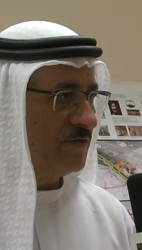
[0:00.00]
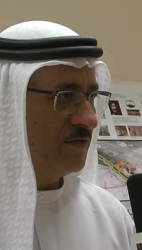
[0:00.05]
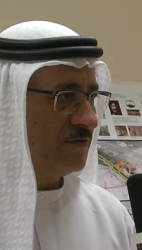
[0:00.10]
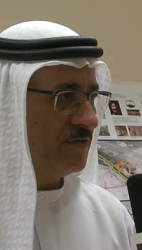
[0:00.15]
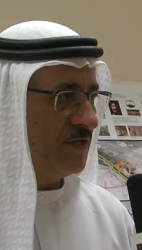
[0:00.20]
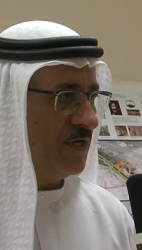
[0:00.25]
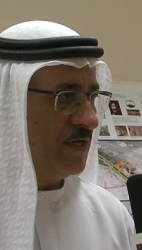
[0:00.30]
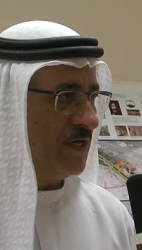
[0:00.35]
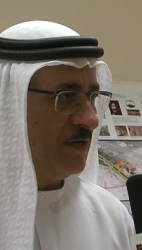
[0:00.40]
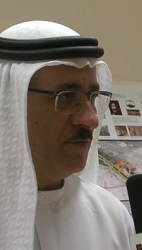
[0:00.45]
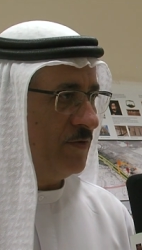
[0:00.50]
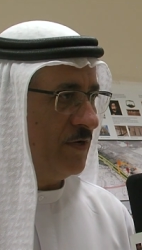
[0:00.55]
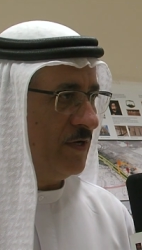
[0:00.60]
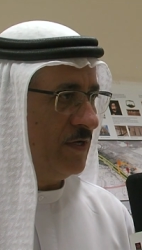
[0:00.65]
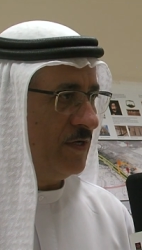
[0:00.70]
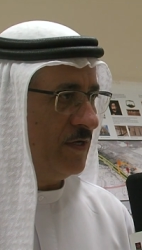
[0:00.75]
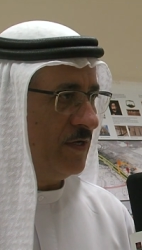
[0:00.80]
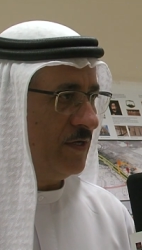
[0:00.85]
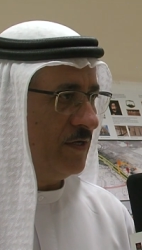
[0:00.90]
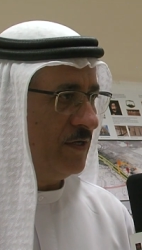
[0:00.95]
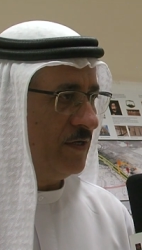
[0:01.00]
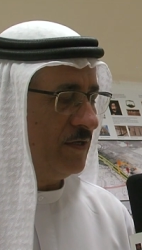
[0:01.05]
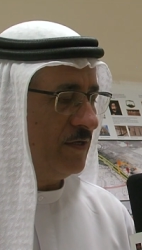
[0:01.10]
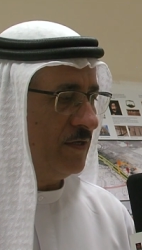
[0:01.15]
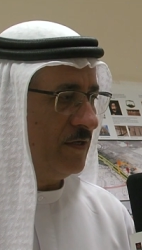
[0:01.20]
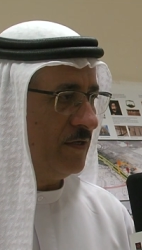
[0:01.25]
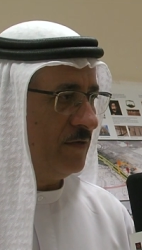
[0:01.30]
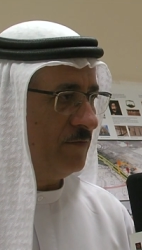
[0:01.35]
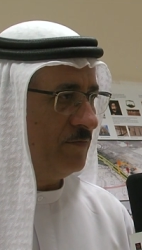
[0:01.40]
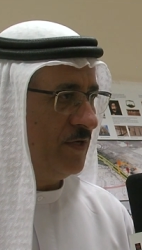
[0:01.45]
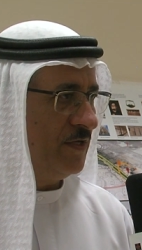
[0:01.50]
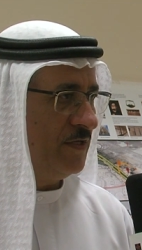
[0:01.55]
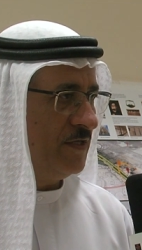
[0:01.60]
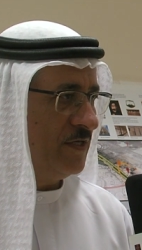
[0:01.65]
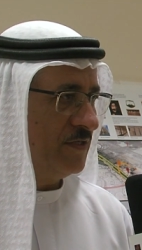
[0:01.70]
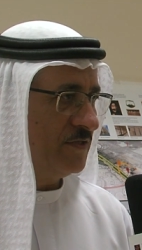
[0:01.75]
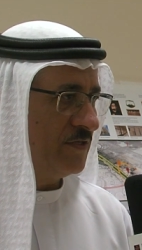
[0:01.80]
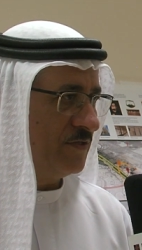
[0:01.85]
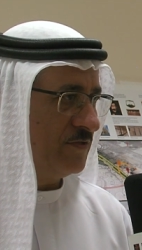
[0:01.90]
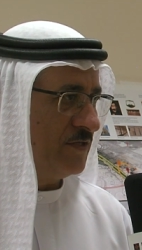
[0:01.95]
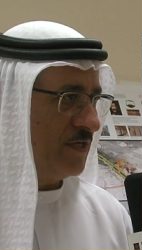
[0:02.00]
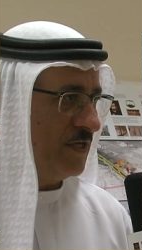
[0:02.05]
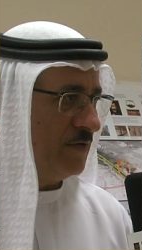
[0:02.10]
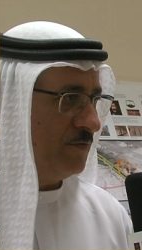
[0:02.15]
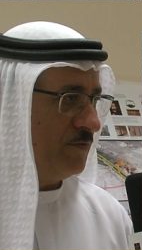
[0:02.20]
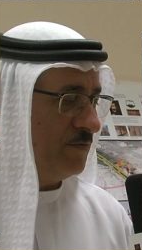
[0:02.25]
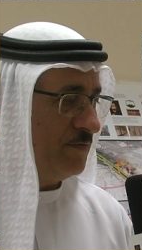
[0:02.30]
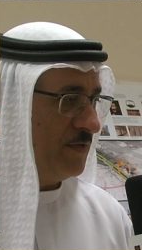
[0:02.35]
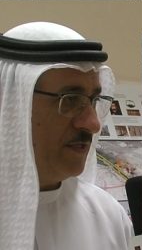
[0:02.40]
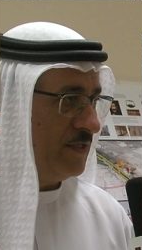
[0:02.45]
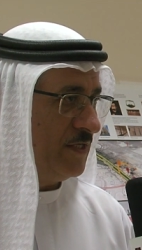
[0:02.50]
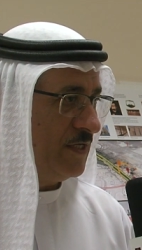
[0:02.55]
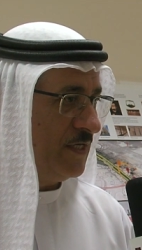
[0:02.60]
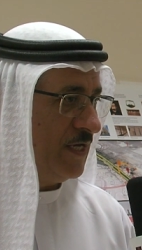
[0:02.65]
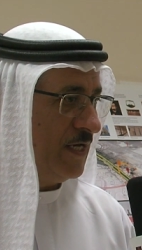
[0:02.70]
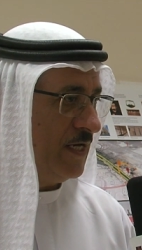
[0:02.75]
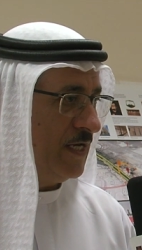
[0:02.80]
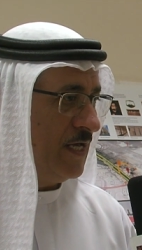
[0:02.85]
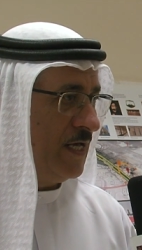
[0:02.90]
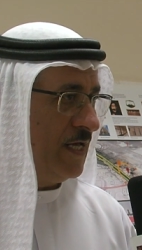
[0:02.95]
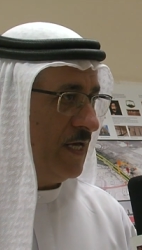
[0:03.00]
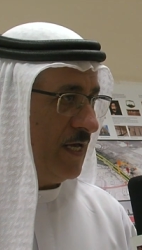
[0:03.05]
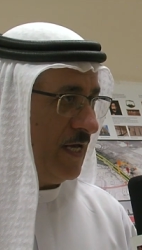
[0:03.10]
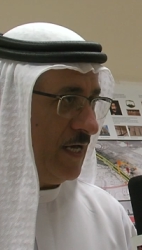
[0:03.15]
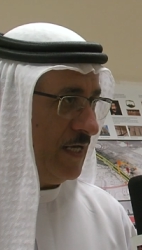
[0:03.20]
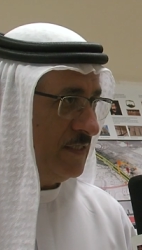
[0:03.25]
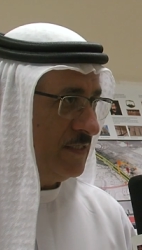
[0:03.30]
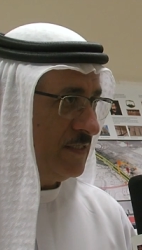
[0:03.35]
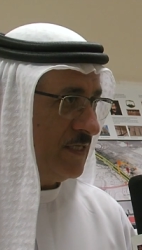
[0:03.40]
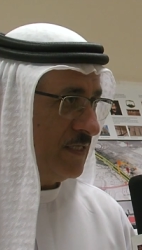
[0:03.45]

sustainable building, sustainable material and